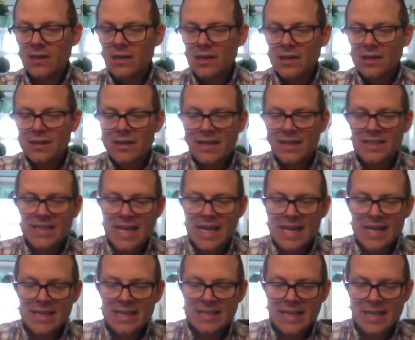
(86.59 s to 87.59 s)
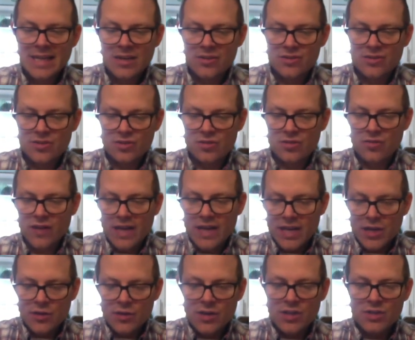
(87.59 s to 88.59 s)
These egg containers are great.
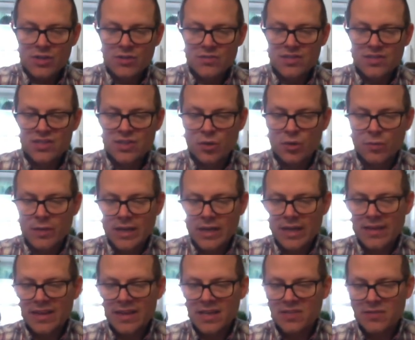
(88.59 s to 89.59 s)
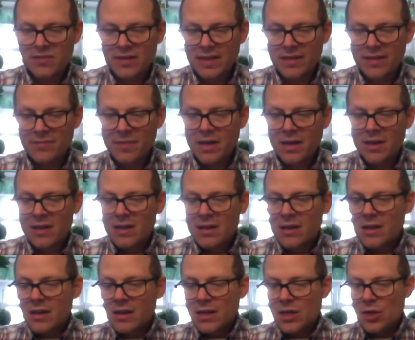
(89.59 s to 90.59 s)
You can do so many things with them.
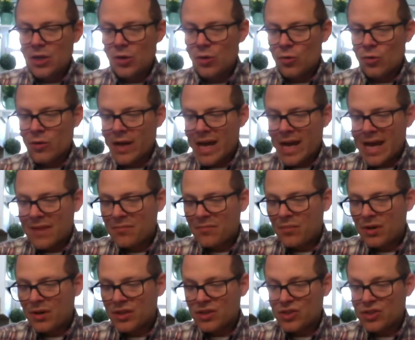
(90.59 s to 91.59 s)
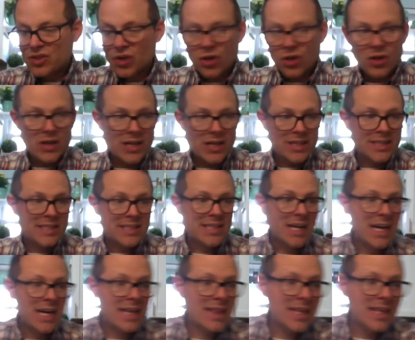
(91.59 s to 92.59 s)
You can put dirt
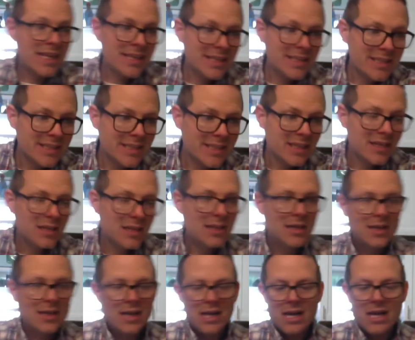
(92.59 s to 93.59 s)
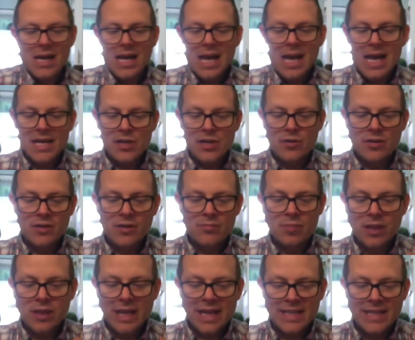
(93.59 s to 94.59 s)
inside this, and you can
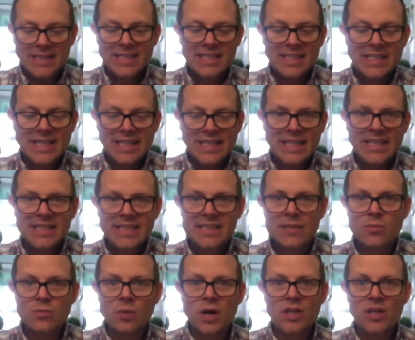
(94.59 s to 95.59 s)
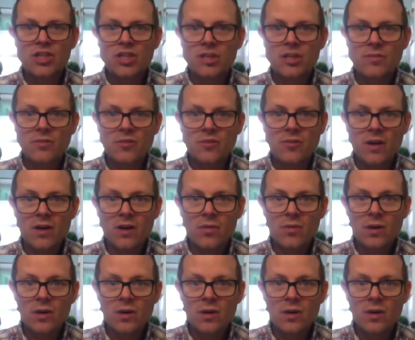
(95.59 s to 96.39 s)
plant seeds and watch them grow.